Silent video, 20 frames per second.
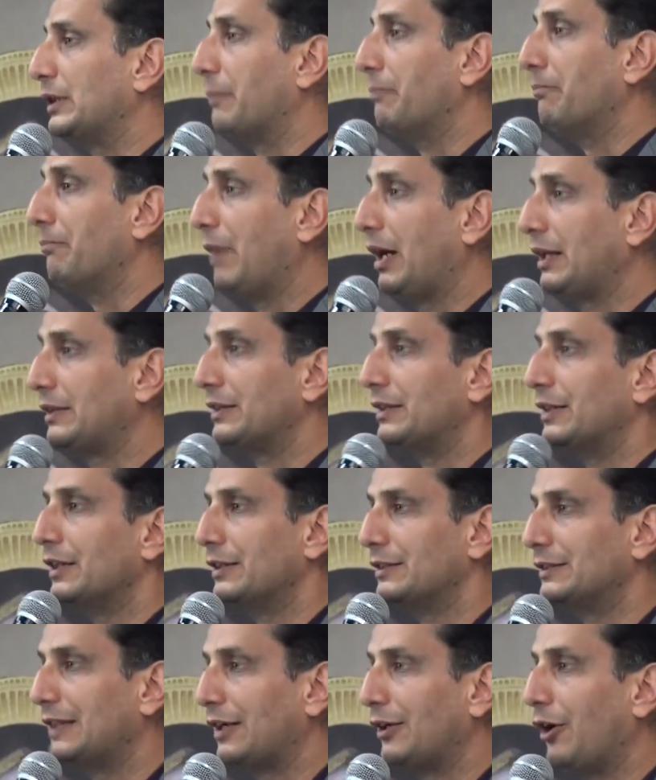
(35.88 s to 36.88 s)
with a
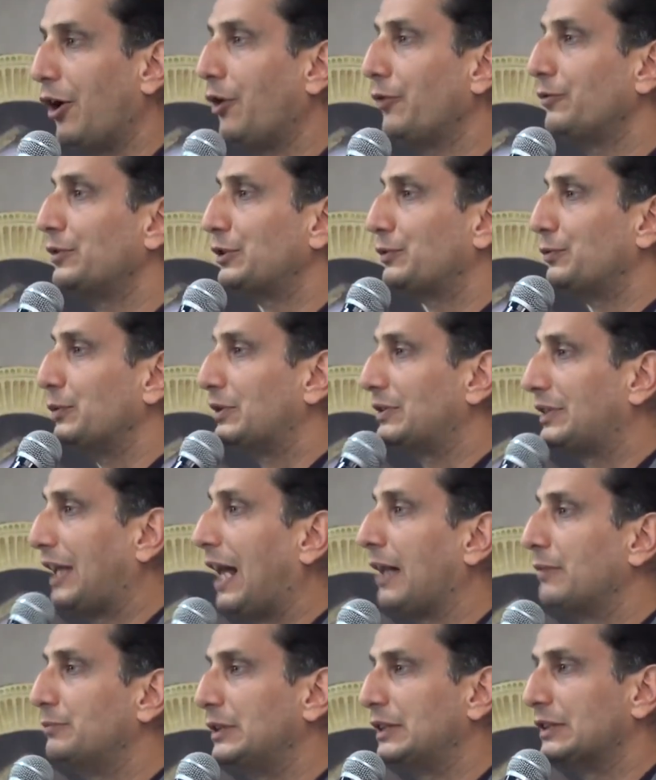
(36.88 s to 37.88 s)
mother that always would
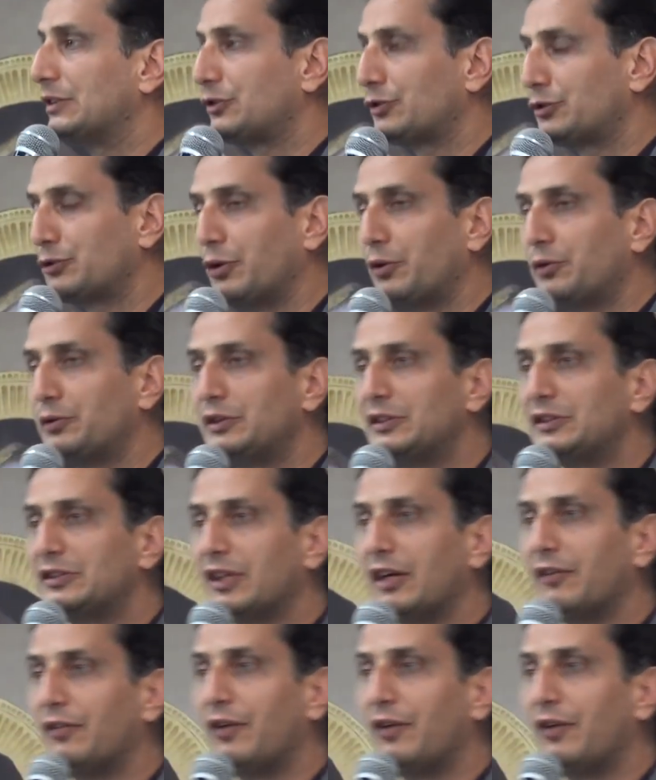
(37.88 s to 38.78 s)
tell me stories